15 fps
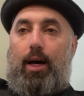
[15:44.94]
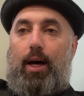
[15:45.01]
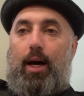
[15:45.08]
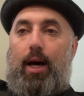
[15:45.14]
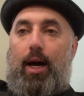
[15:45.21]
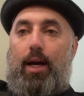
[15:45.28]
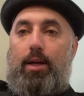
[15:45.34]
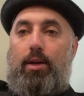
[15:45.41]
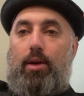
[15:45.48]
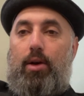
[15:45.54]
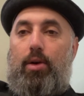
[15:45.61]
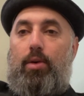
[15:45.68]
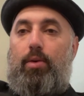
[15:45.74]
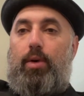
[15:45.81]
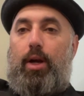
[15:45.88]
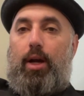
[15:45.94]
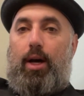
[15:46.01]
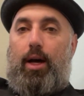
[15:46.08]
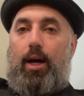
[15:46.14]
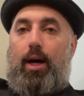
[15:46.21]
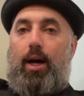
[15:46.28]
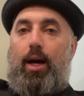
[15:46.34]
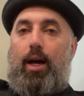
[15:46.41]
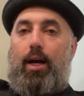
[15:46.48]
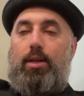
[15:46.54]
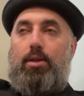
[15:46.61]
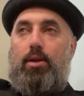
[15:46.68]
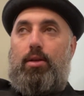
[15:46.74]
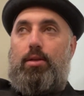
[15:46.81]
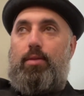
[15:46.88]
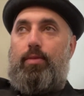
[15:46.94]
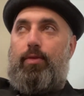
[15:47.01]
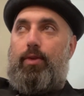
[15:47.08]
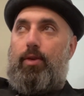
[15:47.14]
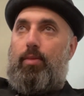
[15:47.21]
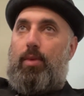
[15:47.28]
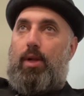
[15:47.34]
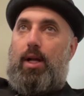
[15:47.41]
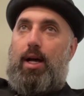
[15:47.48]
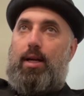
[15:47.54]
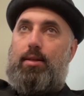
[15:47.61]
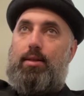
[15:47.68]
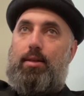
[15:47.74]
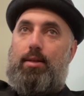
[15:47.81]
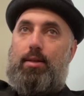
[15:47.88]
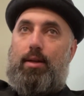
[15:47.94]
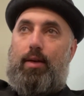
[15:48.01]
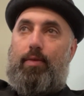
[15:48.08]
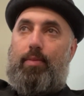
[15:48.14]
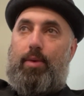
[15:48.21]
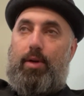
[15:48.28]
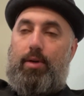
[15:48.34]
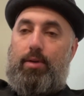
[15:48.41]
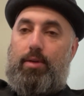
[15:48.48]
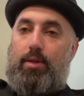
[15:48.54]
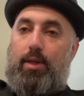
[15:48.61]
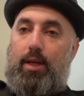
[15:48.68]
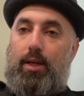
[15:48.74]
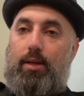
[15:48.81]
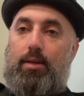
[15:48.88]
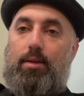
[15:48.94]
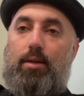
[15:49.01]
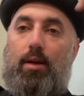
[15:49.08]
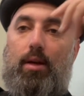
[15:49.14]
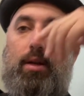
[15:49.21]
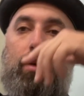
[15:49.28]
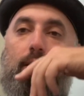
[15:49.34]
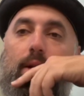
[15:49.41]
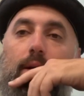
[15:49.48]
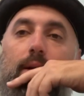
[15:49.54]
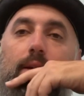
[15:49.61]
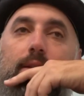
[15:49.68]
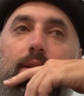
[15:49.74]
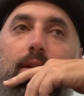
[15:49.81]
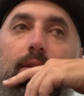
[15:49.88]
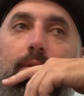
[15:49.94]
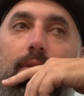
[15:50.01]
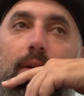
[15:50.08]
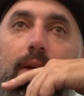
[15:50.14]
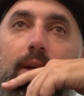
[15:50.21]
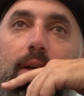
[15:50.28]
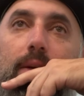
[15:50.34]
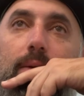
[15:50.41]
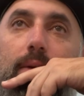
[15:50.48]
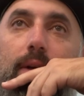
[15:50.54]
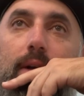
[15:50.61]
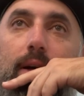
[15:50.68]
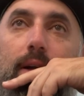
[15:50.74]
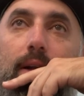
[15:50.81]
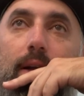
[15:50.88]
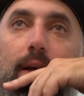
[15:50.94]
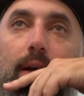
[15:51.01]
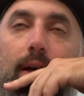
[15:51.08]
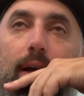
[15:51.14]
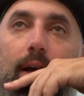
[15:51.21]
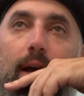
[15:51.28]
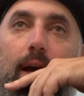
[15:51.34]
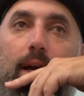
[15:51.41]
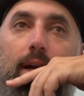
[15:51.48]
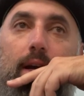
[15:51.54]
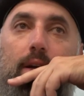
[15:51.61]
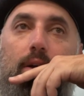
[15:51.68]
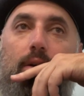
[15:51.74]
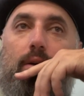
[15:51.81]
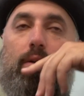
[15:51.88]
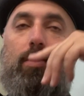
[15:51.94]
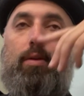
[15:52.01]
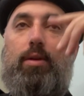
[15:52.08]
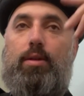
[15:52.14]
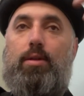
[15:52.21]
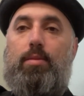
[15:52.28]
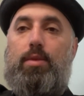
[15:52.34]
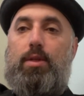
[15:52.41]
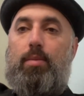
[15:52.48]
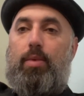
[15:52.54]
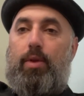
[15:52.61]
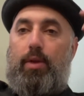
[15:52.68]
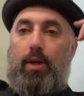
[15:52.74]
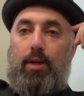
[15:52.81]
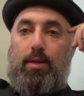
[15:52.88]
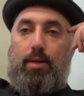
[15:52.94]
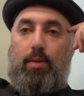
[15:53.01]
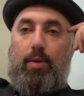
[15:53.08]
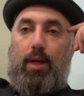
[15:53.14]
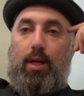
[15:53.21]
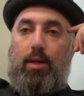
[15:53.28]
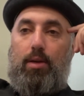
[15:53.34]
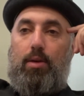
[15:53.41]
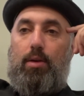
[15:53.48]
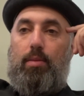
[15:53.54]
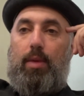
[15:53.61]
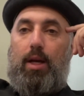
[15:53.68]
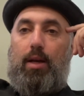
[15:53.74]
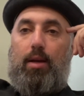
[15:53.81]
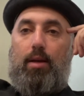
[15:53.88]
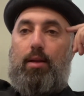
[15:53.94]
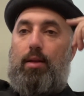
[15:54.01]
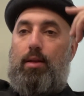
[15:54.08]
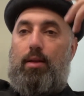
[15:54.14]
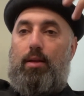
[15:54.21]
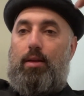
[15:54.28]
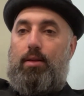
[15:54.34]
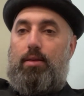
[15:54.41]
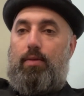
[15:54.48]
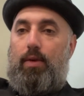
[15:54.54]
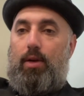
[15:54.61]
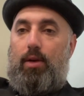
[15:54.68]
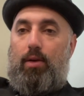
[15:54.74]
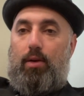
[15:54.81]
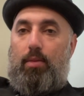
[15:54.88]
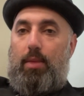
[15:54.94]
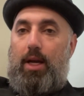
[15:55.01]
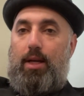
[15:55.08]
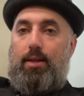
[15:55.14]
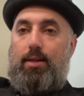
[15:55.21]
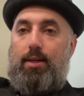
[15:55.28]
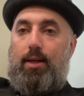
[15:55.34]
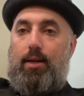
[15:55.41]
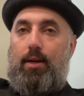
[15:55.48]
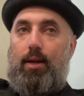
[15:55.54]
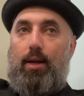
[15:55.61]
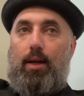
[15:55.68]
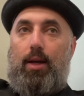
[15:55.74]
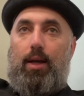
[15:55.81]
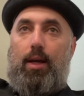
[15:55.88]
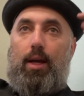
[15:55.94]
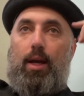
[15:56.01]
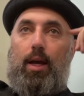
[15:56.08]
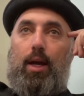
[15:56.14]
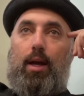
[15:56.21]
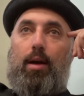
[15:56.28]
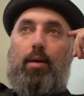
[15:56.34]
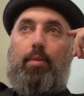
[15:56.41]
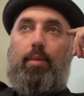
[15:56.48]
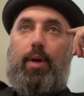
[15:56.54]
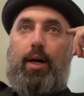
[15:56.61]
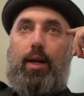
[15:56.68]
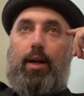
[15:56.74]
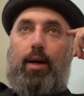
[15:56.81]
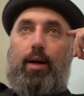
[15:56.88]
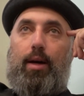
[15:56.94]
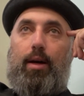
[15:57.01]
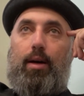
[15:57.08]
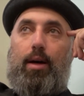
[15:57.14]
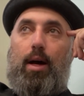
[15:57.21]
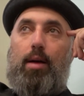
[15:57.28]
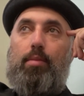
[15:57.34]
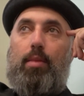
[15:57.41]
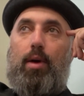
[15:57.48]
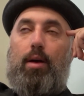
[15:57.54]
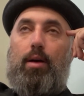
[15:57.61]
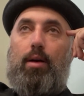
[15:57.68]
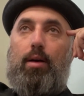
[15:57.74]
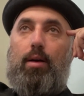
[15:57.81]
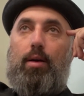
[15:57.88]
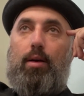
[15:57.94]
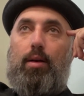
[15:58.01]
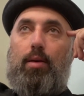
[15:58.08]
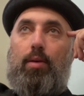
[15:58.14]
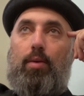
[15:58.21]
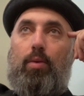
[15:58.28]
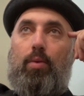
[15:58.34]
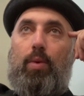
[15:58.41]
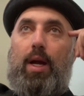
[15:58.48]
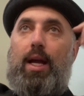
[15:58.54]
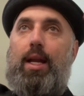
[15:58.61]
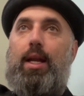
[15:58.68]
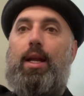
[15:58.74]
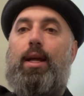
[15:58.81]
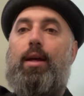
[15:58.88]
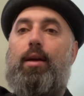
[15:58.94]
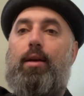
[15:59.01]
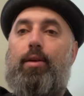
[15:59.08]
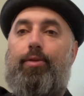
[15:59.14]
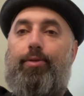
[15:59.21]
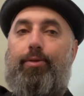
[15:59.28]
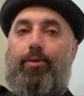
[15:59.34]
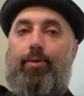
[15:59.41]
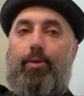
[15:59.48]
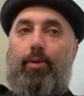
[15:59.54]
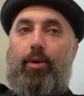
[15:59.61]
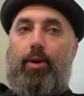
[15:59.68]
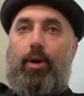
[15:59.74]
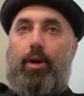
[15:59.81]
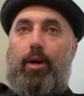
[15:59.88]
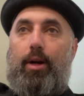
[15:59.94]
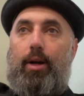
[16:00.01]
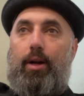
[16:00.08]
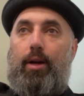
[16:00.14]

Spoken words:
I know what I took some film classes. I've produced things on TV and whatnot, and I know some simple things that we can do to make this video amazing. But I'm waiting for